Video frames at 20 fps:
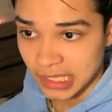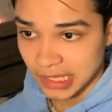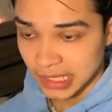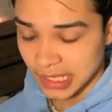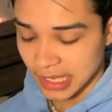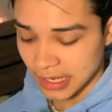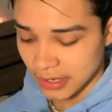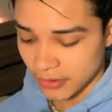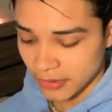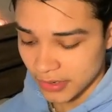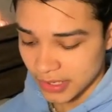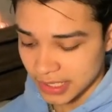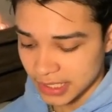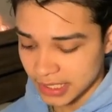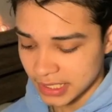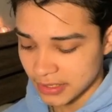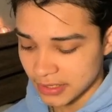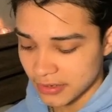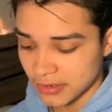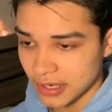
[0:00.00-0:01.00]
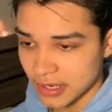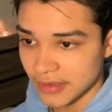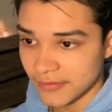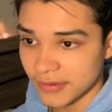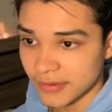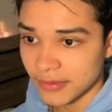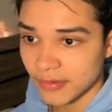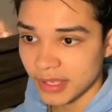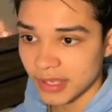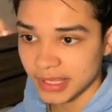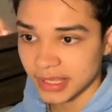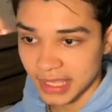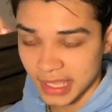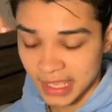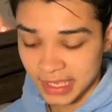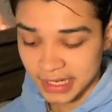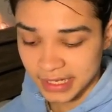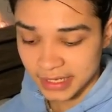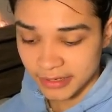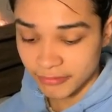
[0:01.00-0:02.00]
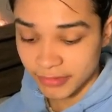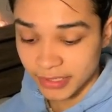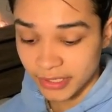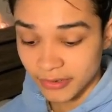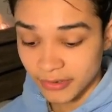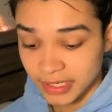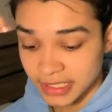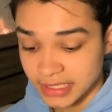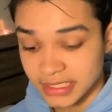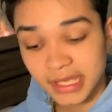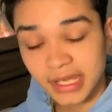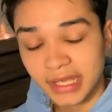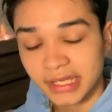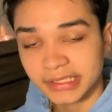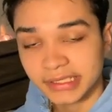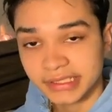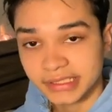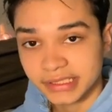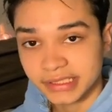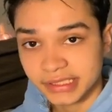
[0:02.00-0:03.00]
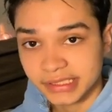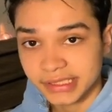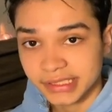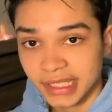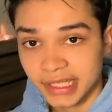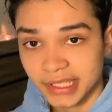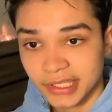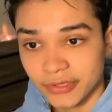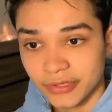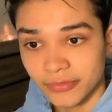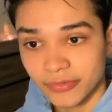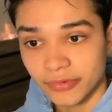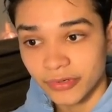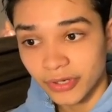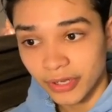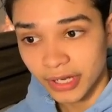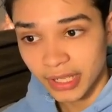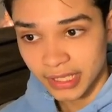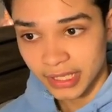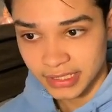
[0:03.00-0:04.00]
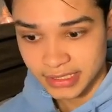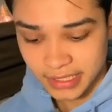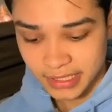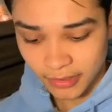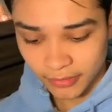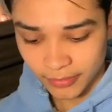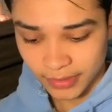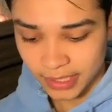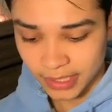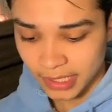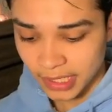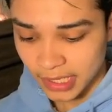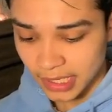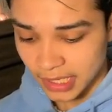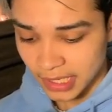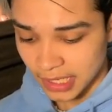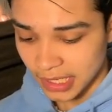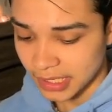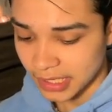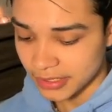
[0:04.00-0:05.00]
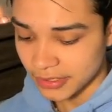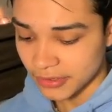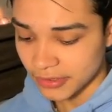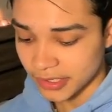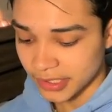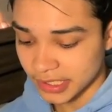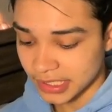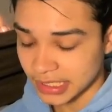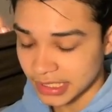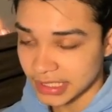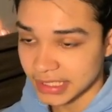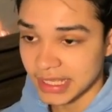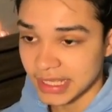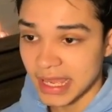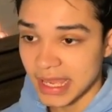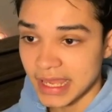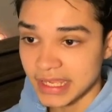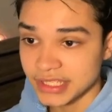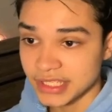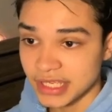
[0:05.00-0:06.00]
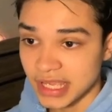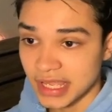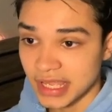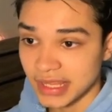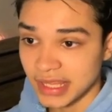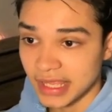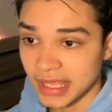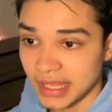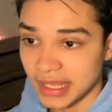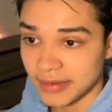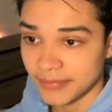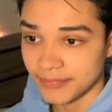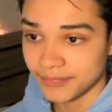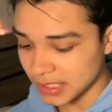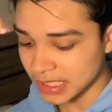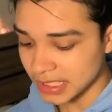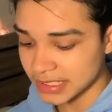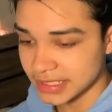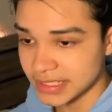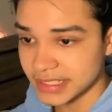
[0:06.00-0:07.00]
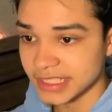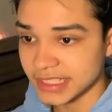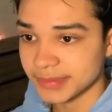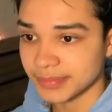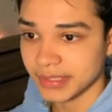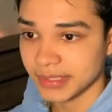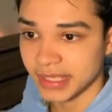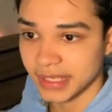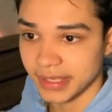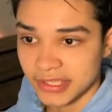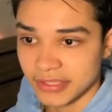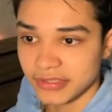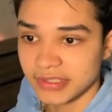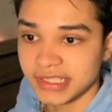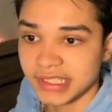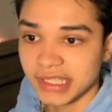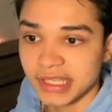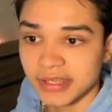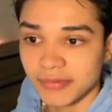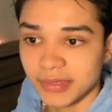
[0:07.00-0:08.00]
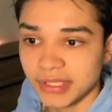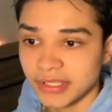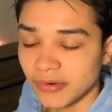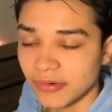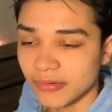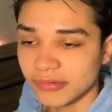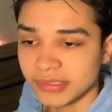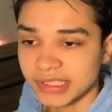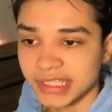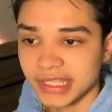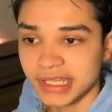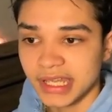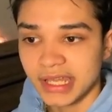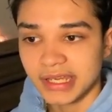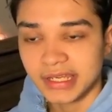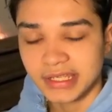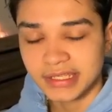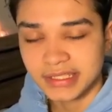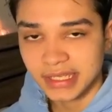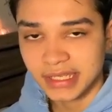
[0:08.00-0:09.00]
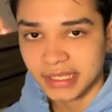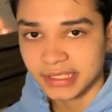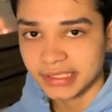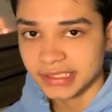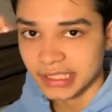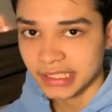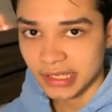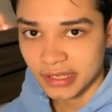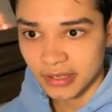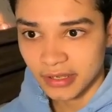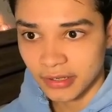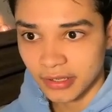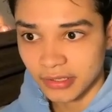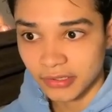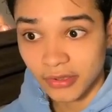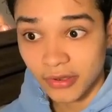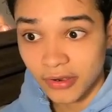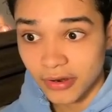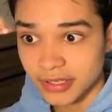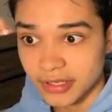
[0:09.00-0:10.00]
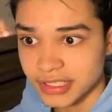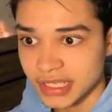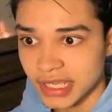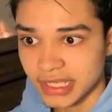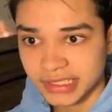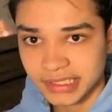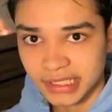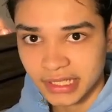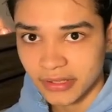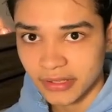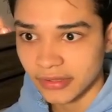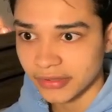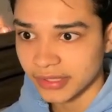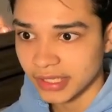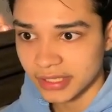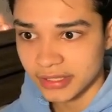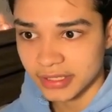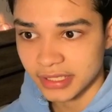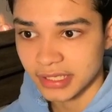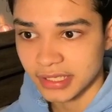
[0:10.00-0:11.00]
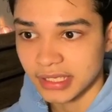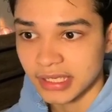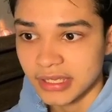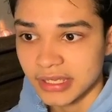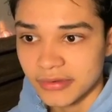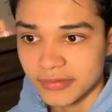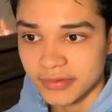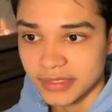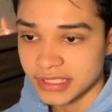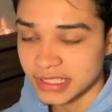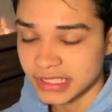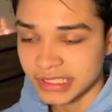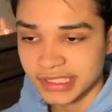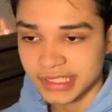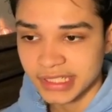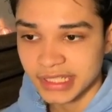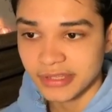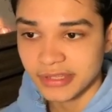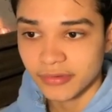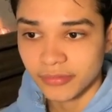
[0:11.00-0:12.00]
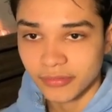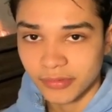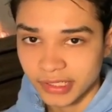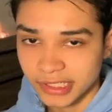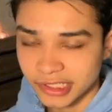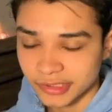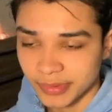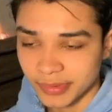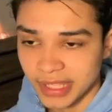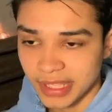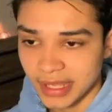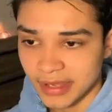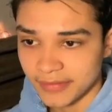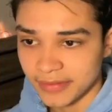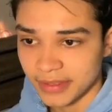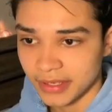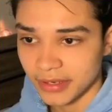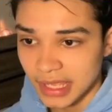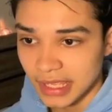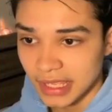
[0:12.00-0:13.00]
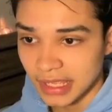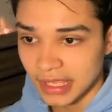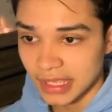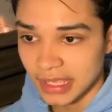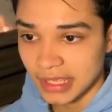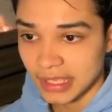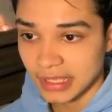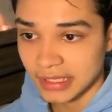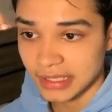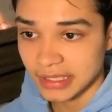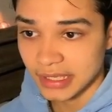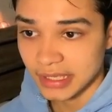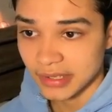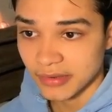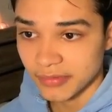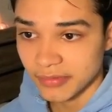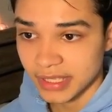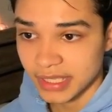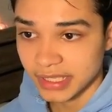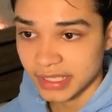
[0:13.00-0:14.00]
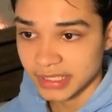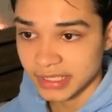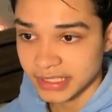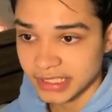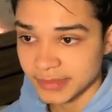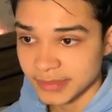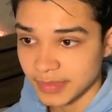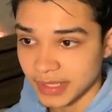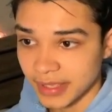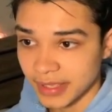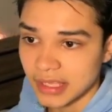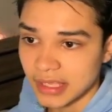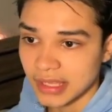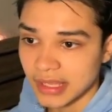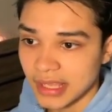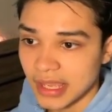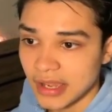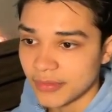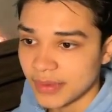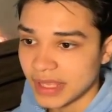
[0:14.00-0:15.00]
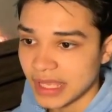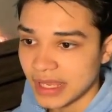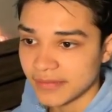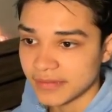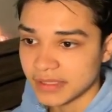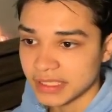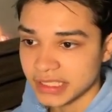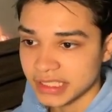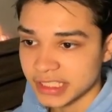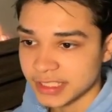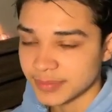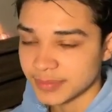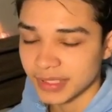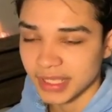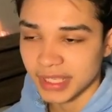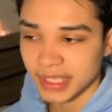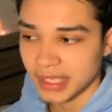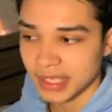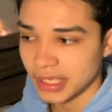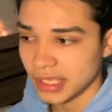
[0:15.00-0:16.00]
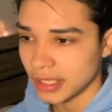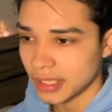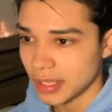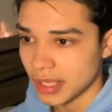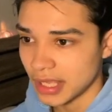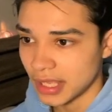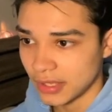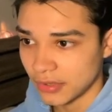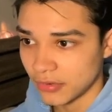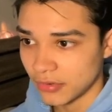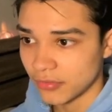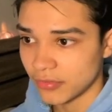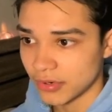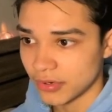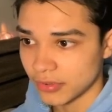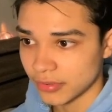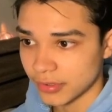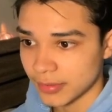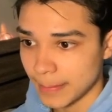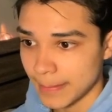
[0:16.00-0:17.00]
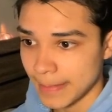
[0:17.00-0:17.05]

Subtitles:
Now here, if we want the heading, we go to text just like you would in Tailwind, and you click dash and then display. You see, we don't see any text, large, XL, nothing. We just see the ones we have here, and we click display, and now we have the display hello world.